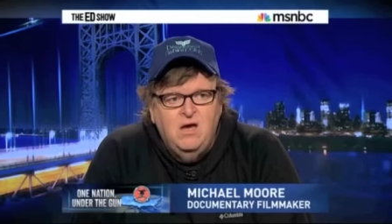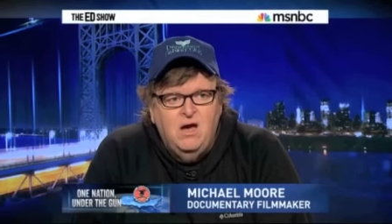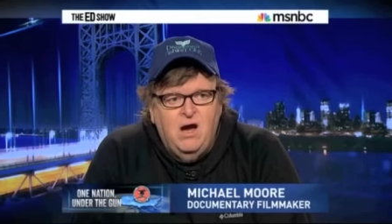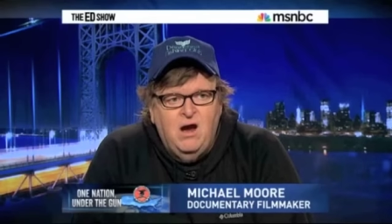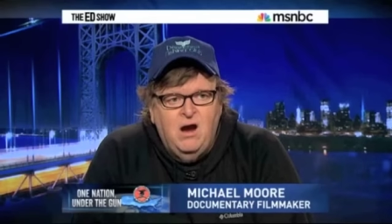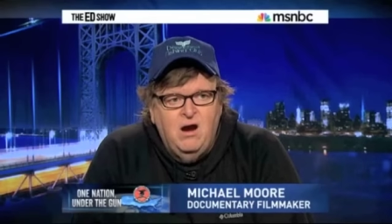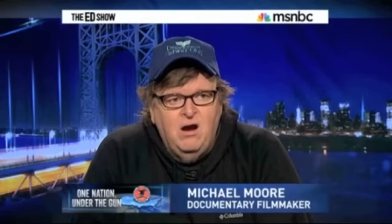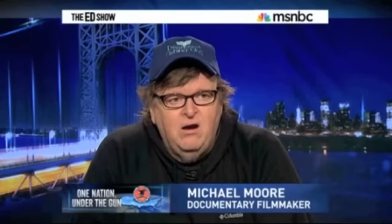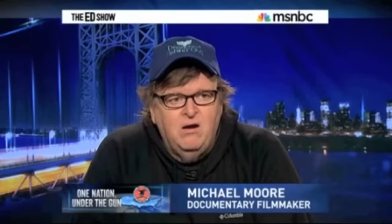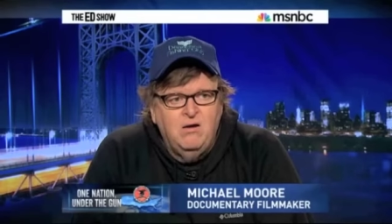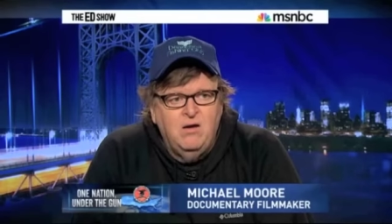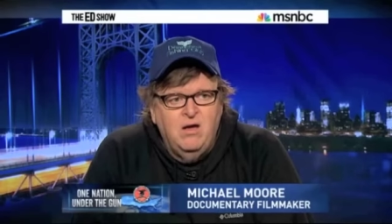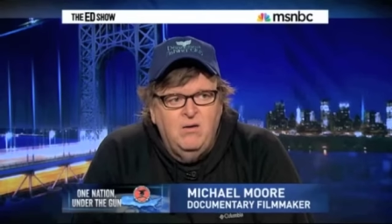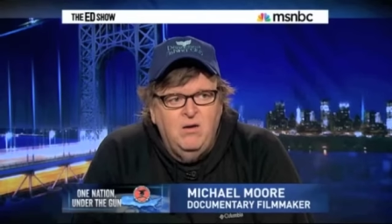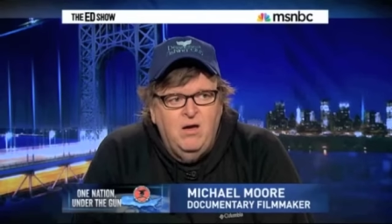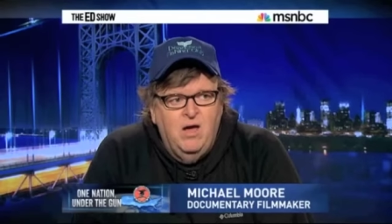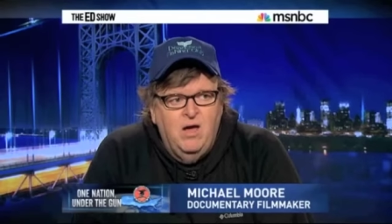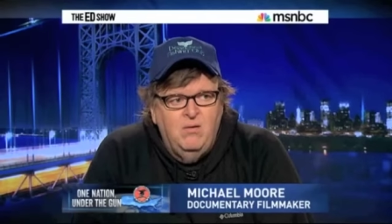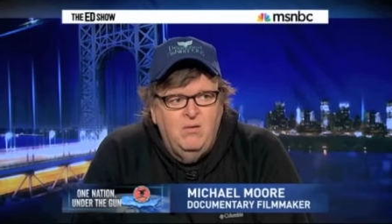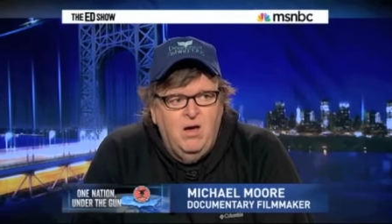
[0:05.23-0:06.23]
are a,
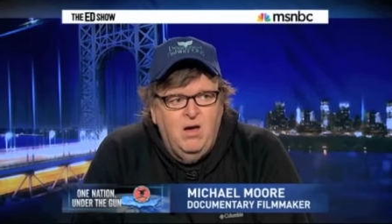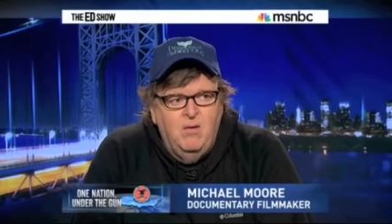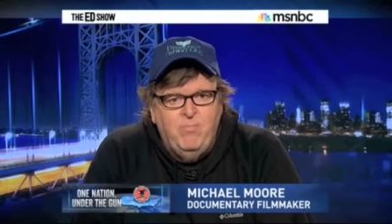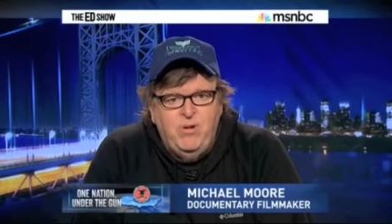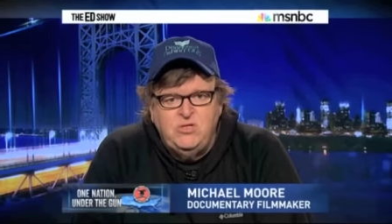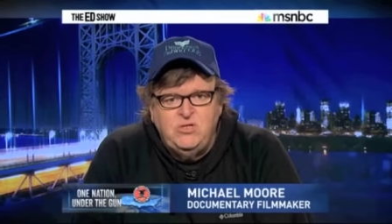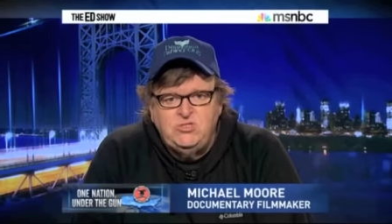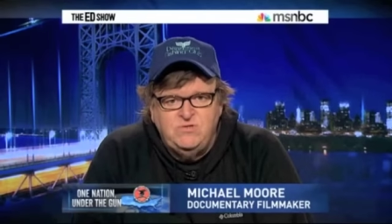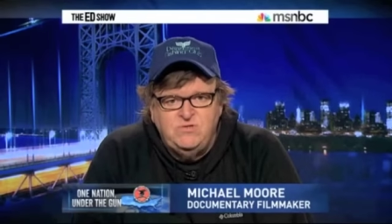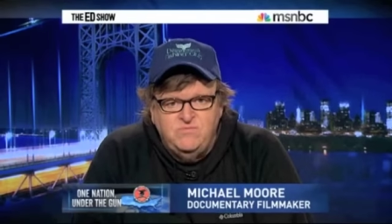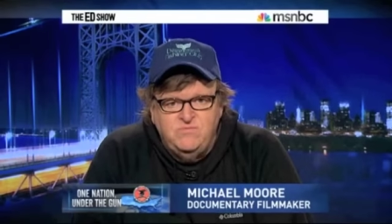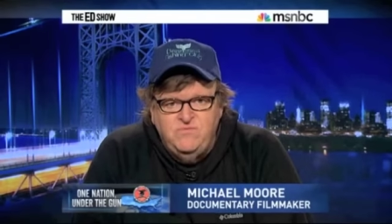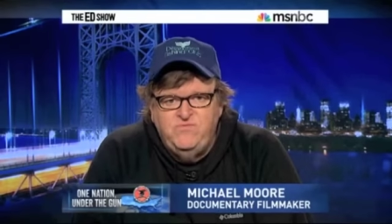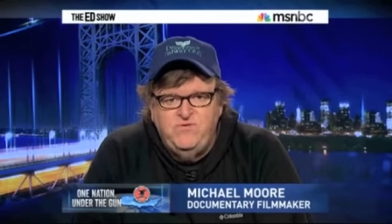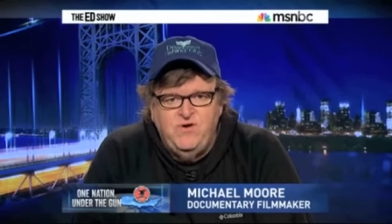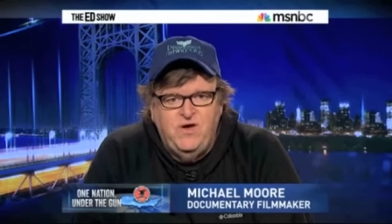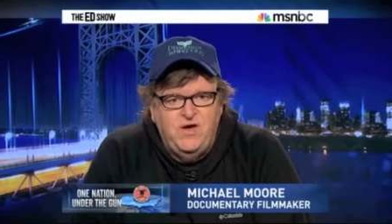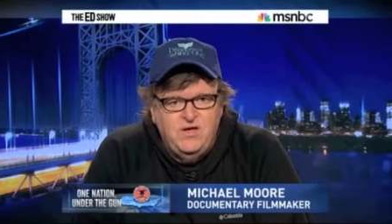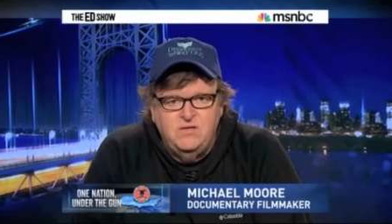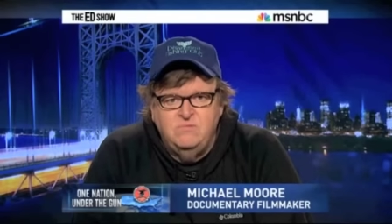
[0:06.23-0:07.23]
a, a bunch of
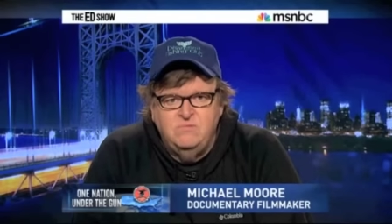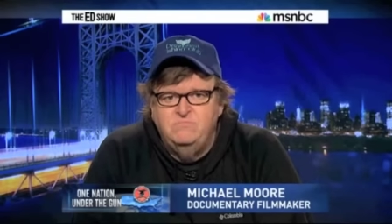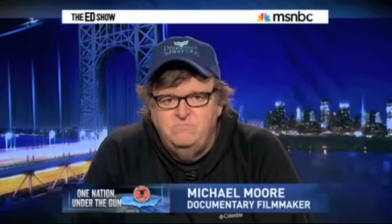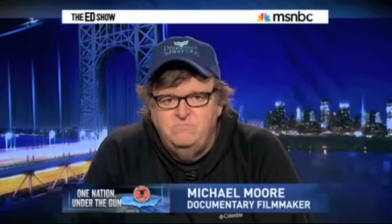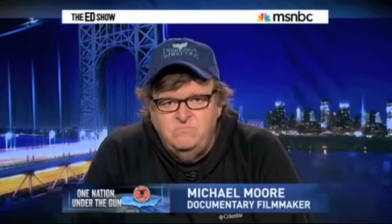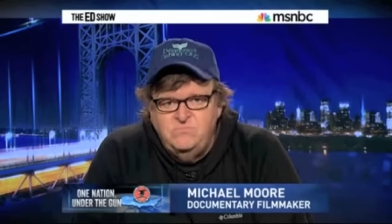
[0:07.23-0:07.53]
uh,